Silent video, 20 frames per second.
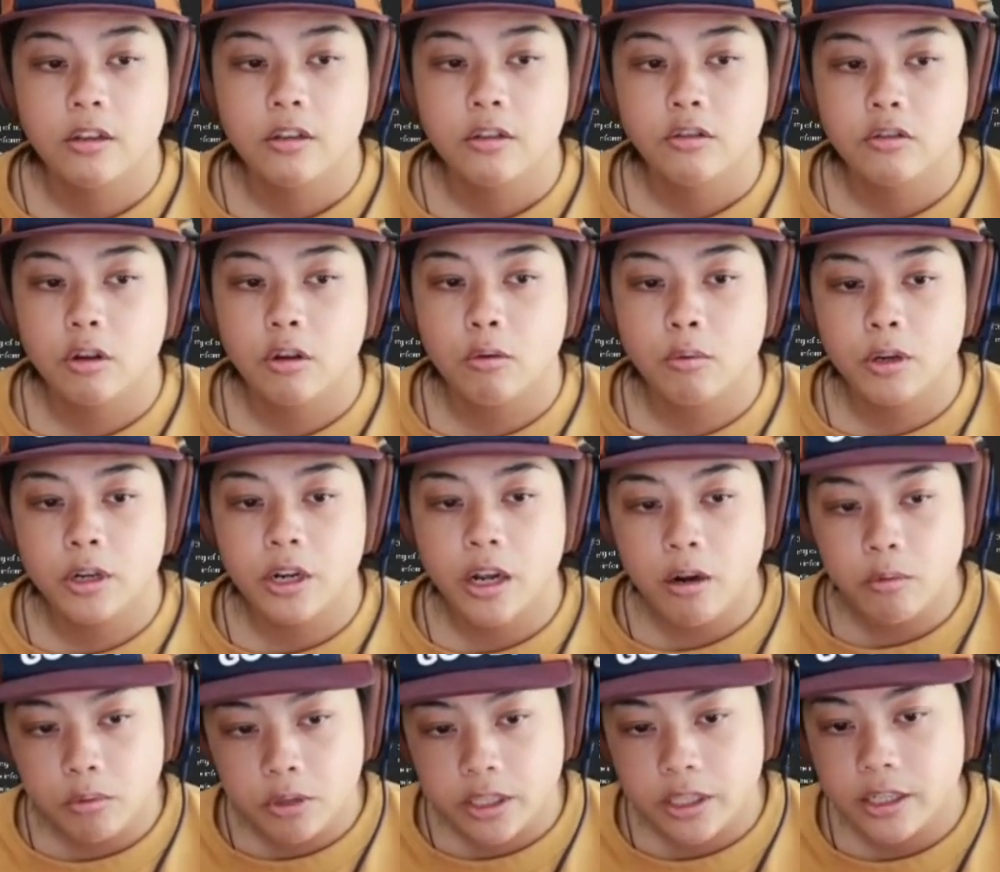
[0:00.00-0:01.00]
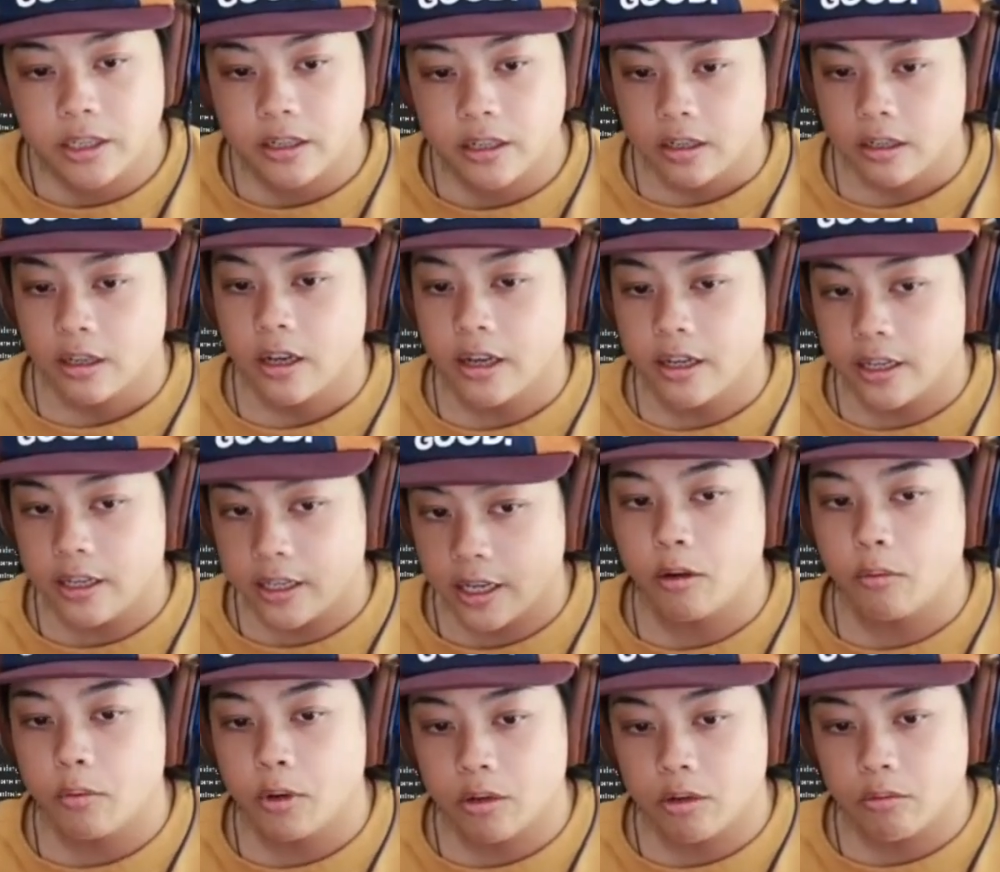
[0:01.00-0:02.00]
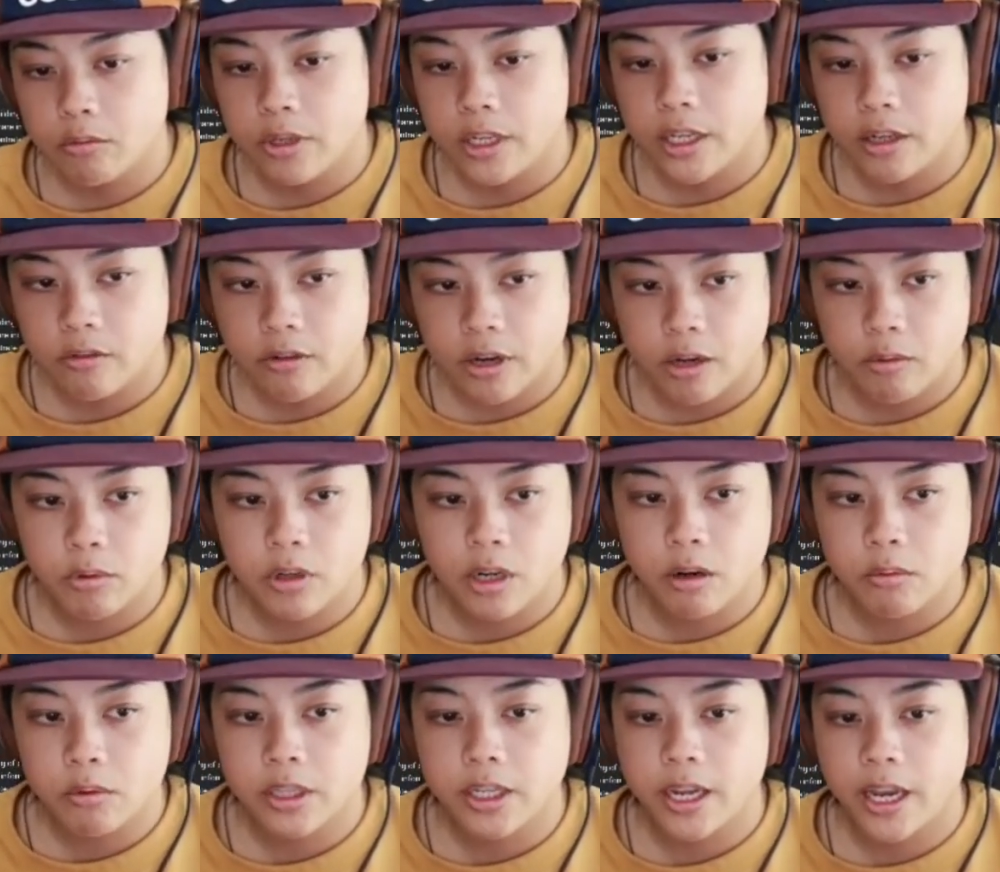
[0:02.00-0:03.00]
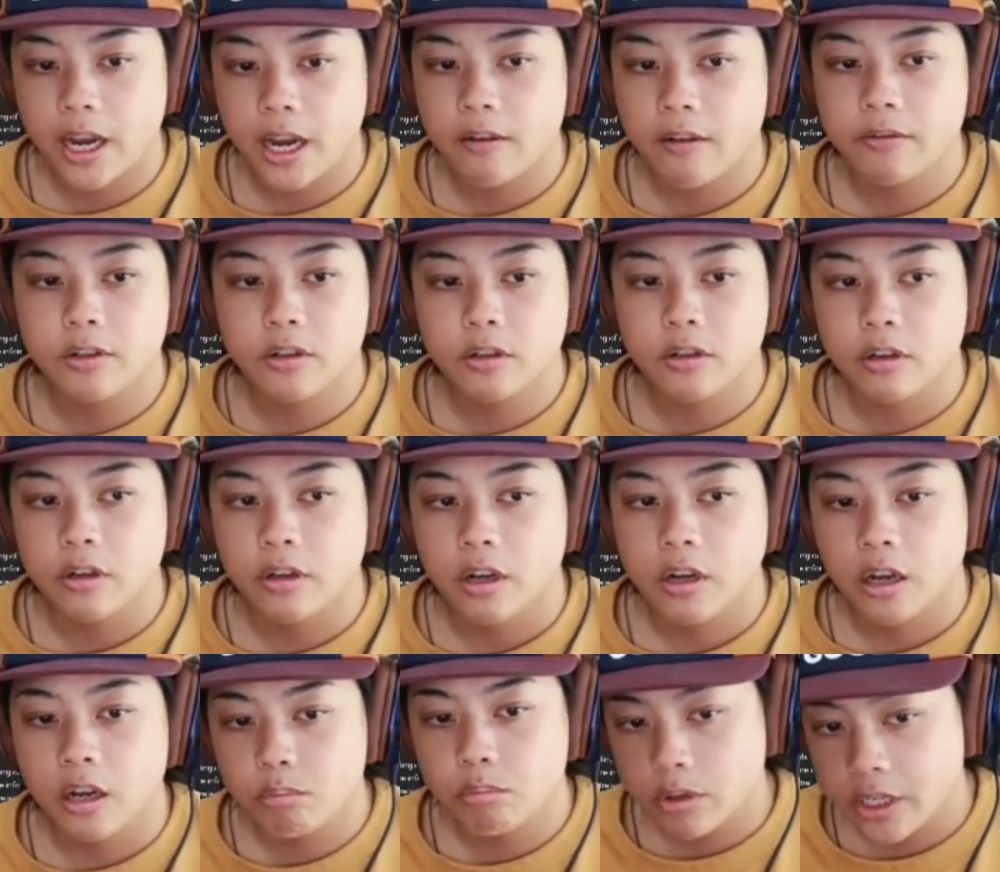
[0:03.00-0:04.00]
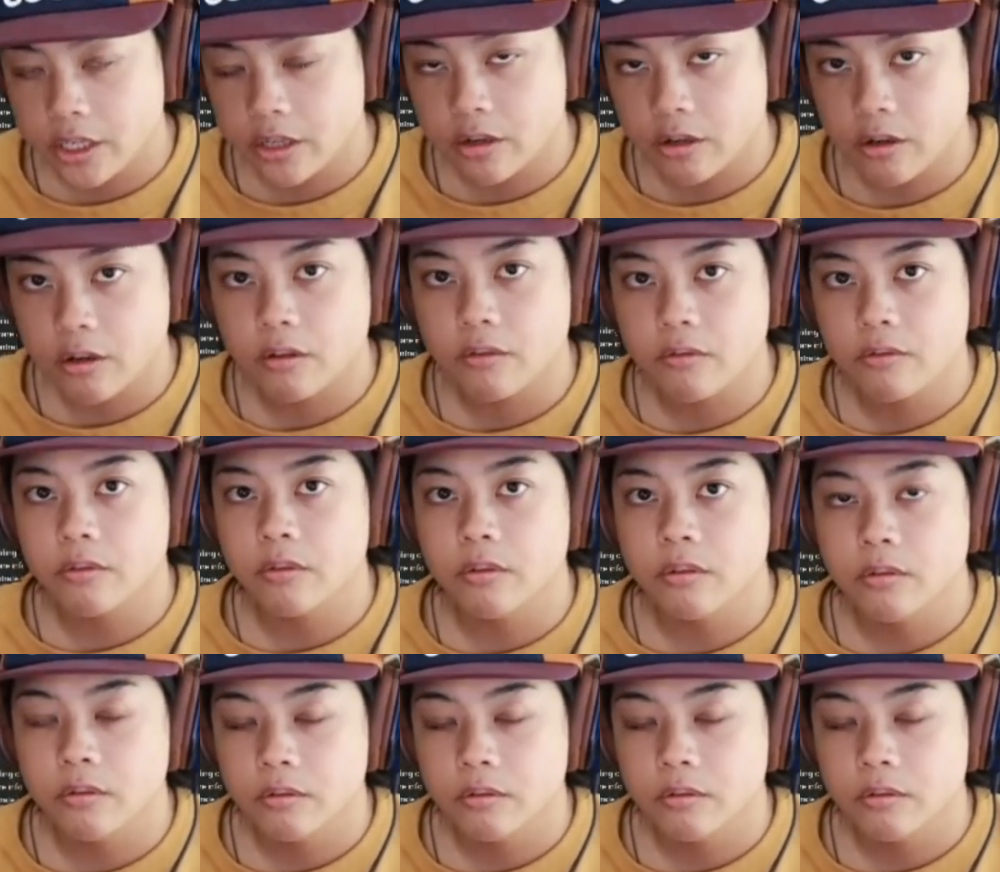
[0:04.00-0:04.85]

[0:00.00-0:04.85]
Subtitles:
So we're not really, again, I want to reiterate, we're not really after a pretty curve.